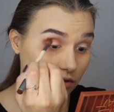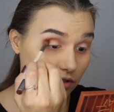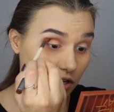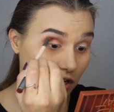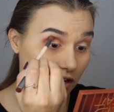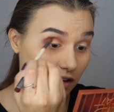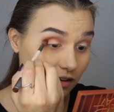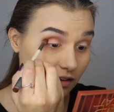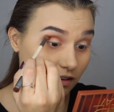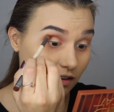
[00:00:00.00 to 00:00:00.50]

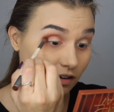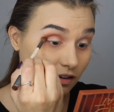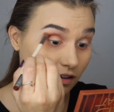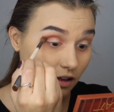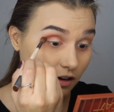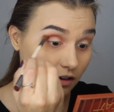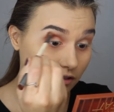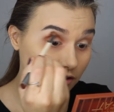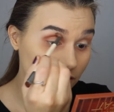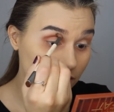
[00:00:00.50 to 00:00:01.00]
shade.
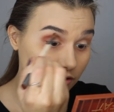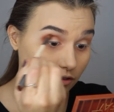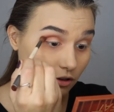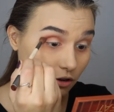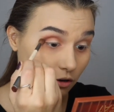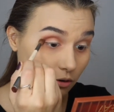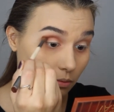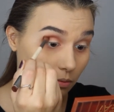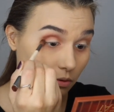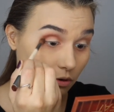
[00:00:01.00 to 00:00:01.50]
That is
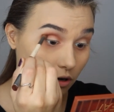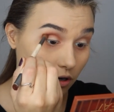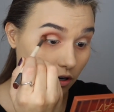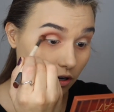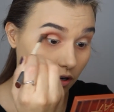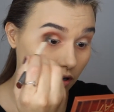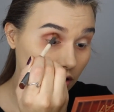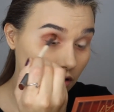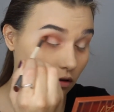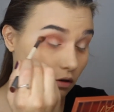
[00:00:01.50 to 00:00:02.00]
so
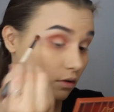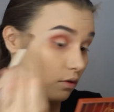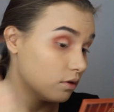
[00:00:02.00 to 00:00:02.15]
pretty.